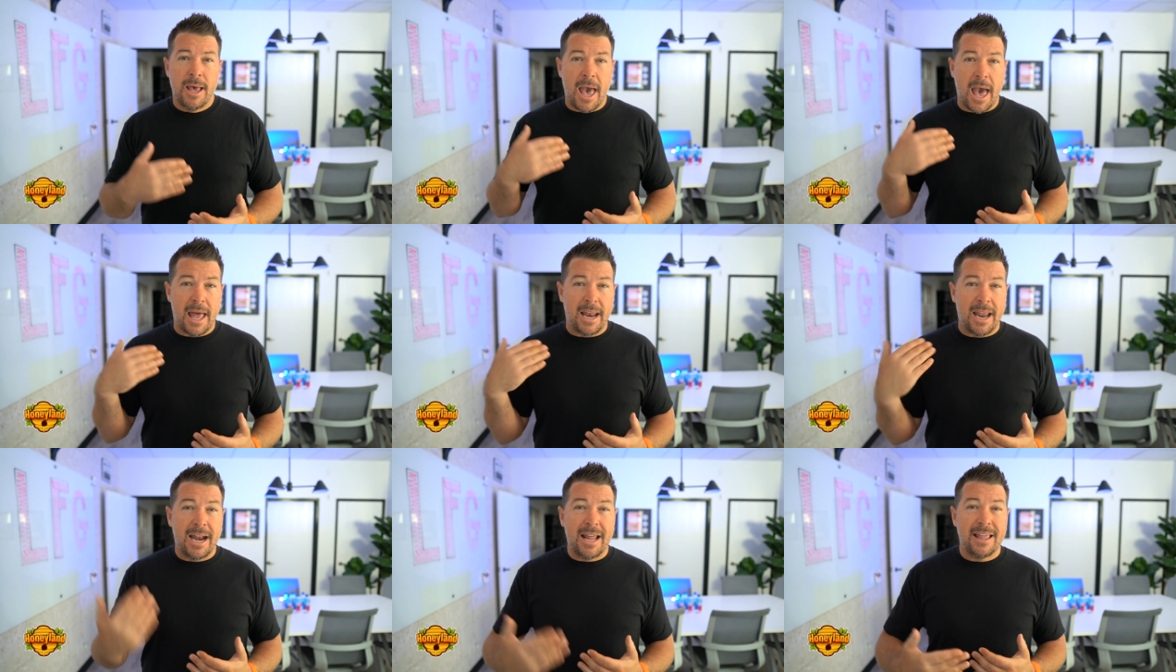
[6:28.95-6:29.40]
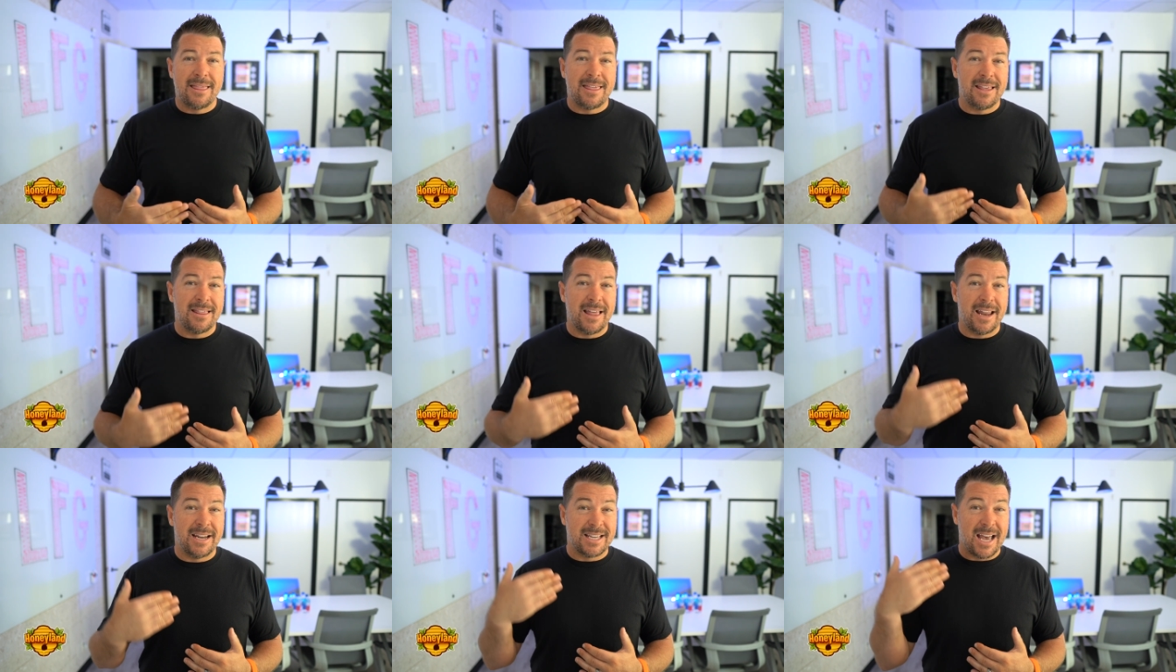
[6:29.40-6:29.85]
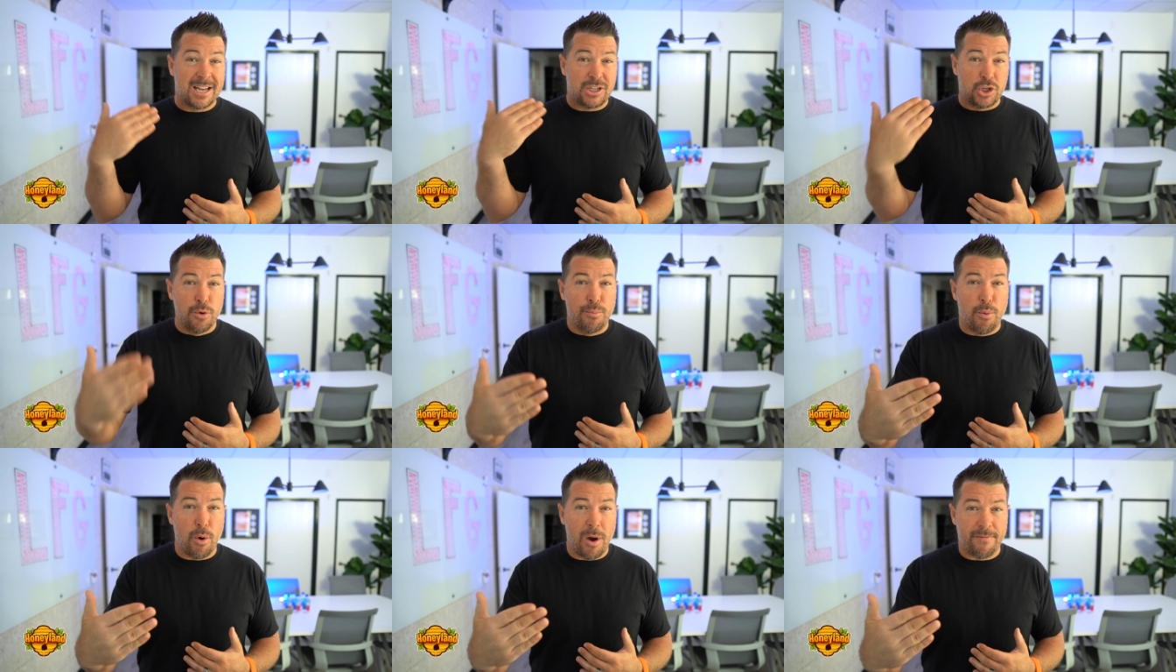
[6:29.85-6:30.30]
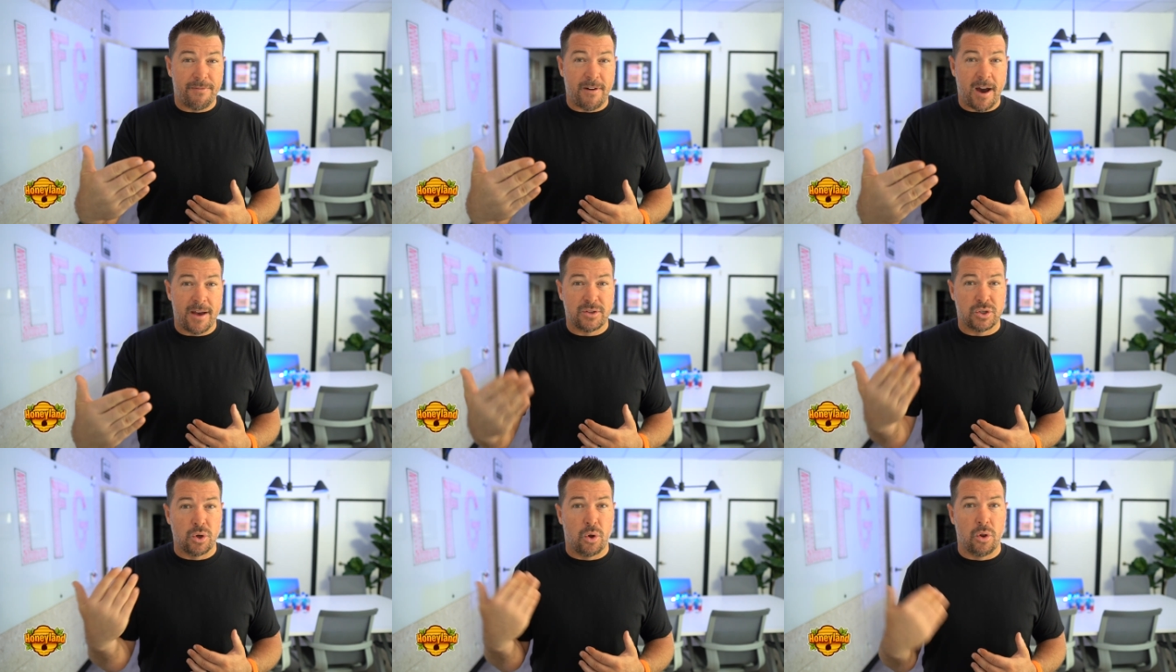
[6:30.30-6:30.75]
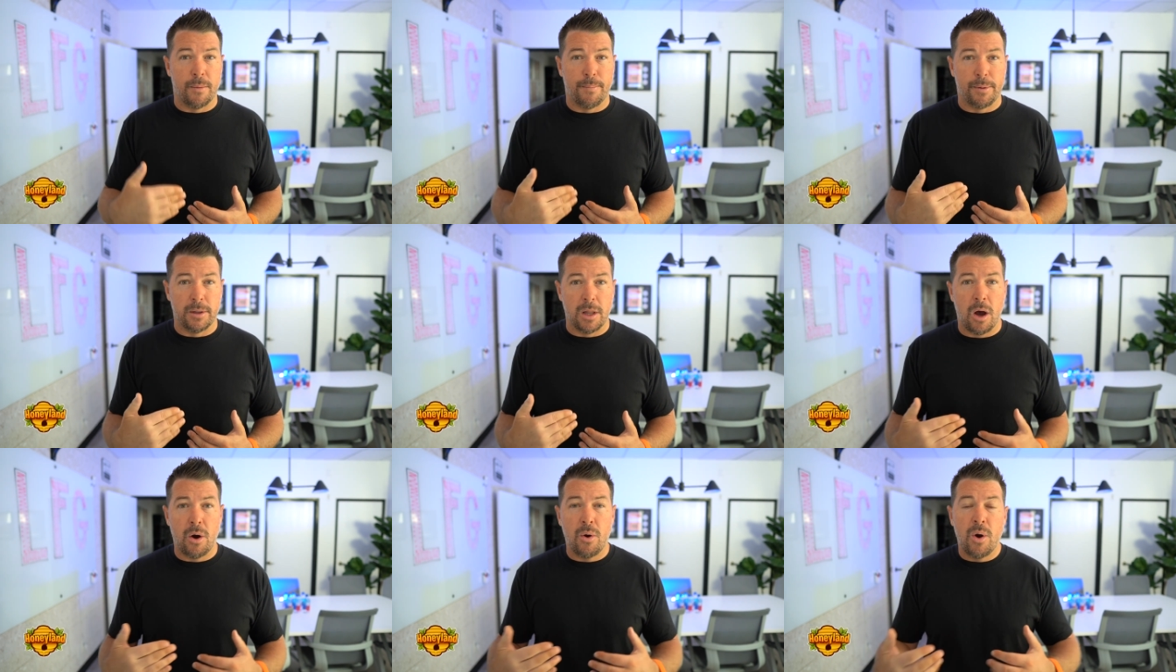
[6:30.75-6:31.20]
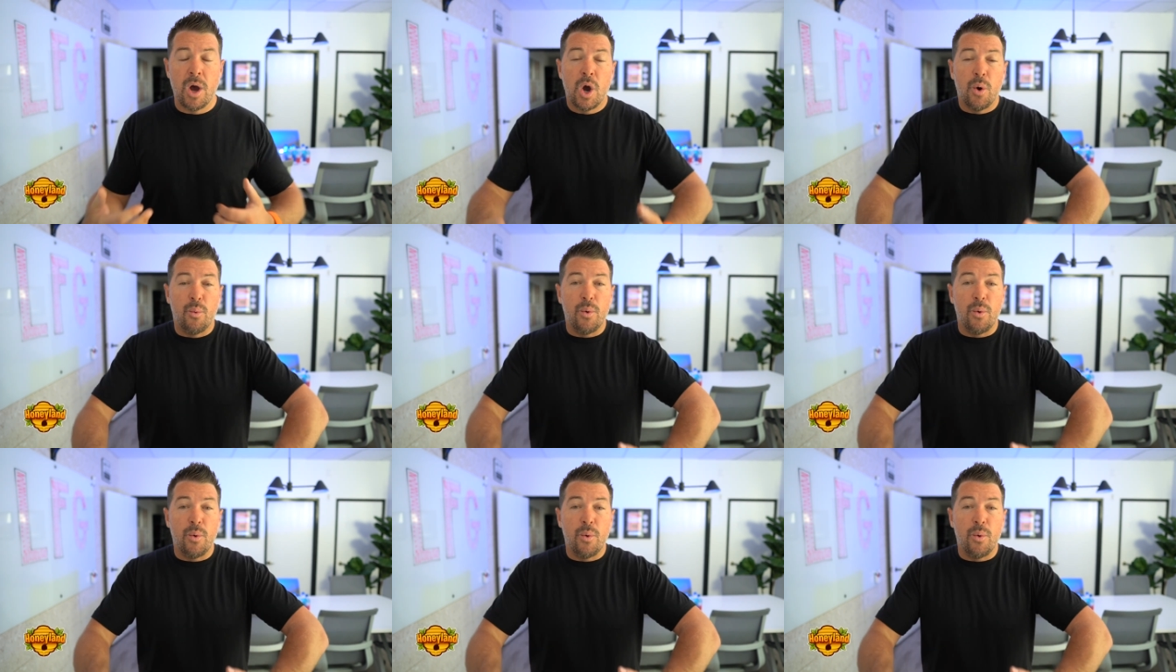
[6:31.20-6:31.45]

and anything that is at 2.5 SOL or below,